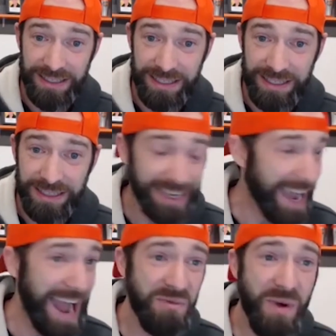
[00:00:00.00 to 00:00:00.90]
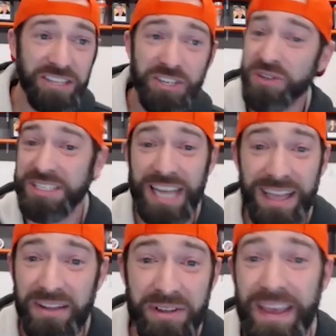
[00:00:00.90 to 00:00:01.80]
Like, I want you to sell
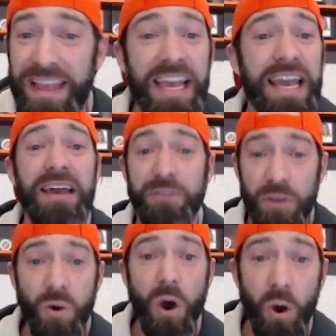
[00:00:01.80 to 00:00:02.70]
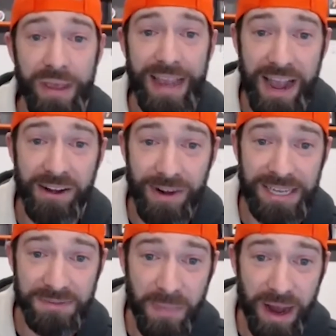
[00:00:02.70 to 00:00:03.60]
everything. If you owe the
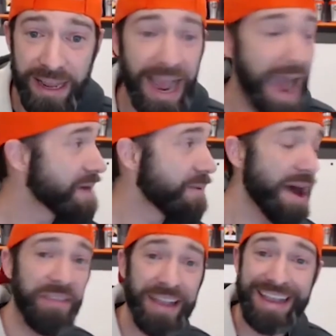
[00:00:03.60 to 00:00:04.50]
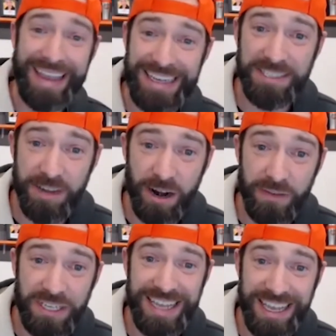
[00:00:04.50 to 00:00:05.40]
IRS money, I want the kids
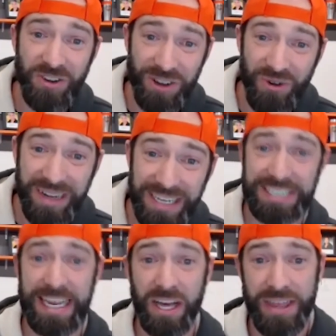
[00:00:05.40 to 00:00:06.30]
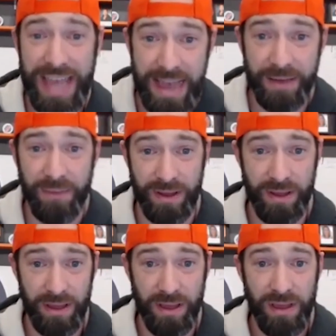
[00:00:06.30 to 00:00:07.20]
nervous that you're going to sell them.
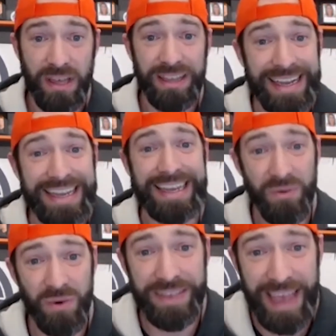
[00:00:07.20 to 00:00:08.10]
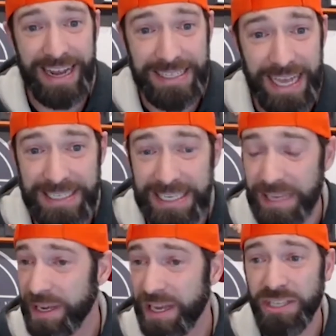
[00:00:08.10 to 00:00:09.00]
Like, get with that intensity
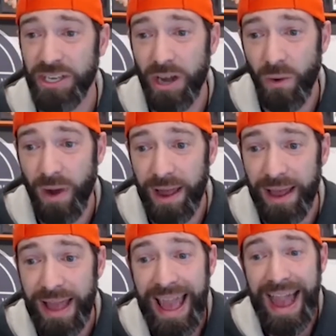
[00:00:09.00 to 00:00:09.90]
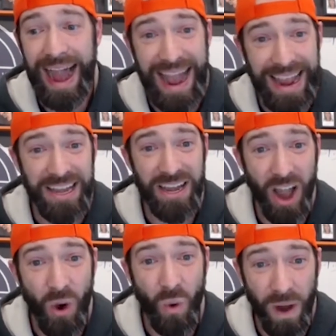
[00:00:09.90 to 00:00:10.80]
because you know what? I
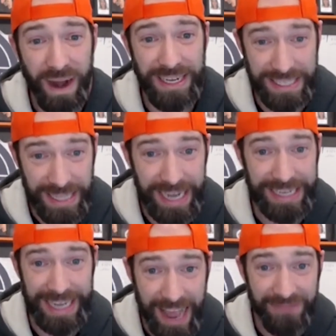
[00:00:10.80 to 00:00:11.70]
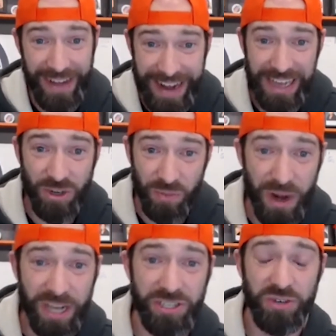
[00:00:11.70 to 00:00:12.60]
know what it's like to have financial
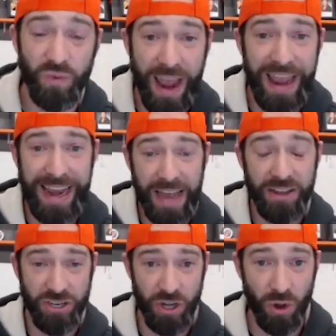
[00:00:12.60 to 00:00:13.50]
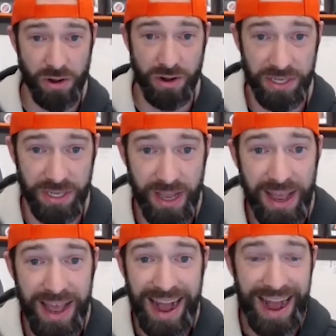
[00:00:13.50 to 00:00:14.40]
pressures weighing on your shoulders.
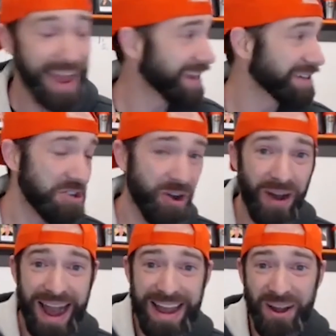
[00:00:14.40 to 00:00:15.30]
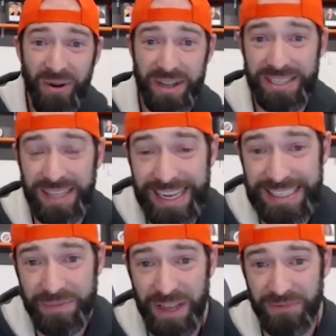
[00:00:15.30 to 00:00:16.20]
I know what it's like
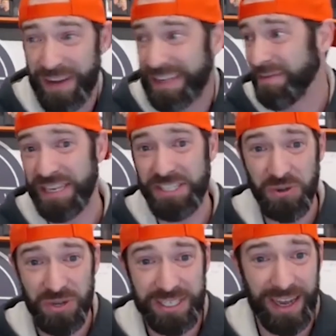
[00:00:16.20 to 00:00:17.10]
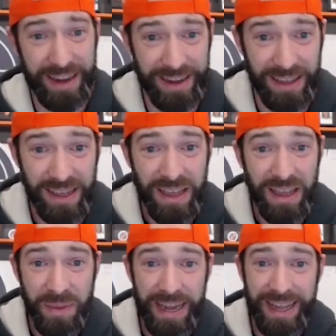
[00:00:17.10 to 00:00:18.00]
to be affected by suicide.
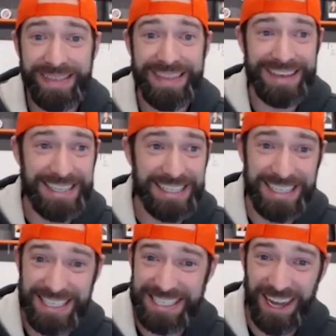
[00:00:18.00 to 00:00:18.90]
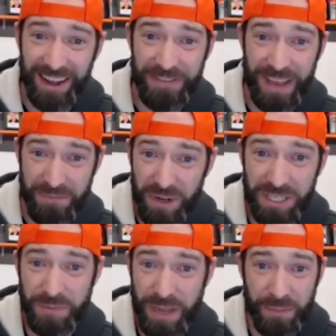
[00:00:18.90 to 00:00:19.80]
Meaning, this is the stuff that
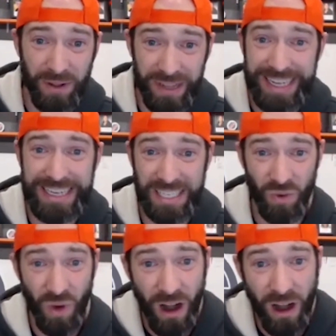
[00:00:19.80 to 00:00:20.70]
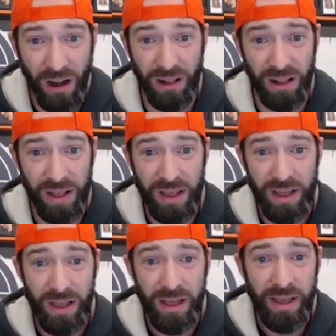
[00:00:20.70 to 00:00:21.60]
puts people against the wall.
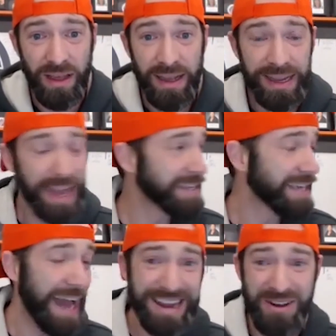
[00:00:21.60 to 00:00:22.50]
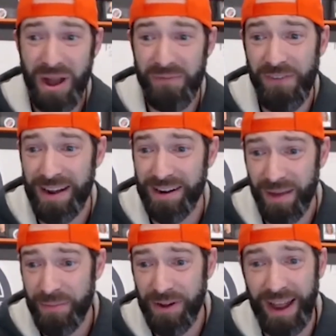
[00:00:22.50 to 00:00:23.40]
Guys, I know I'm fired
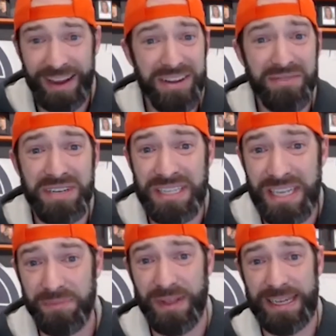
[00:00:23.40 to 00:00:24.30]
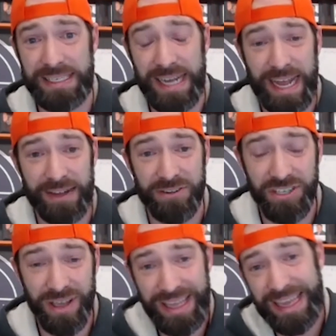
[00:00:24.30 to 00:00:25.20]
up here. I couldn't even sleep last night after
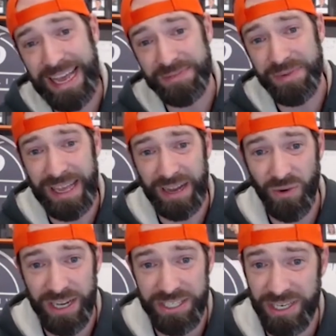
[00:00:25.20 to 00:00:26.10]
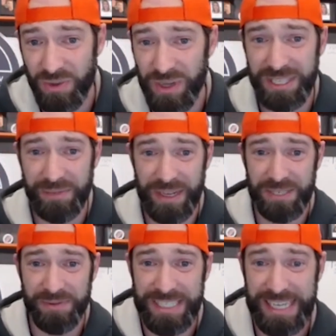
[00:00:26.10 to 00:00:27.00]
he asked me that question is what's the
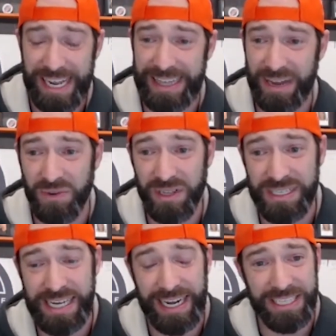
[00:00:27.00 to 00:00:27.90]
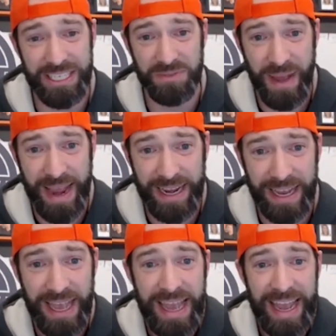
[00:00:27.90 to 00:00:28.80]
biggest mistake that real estate agents make?
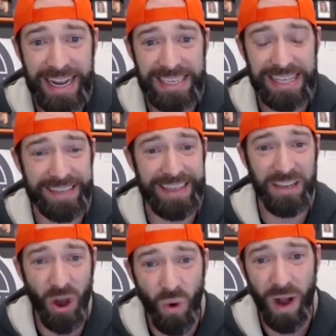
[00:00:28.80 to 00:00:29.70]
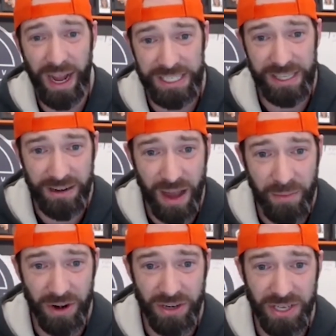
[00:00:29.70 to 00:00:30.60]
And it's that they don't watch their
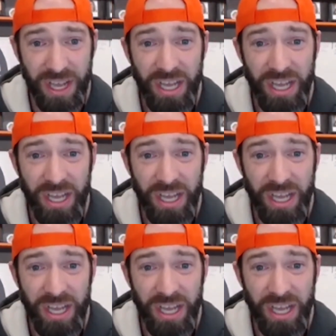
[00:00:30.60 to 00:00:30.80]
numbers.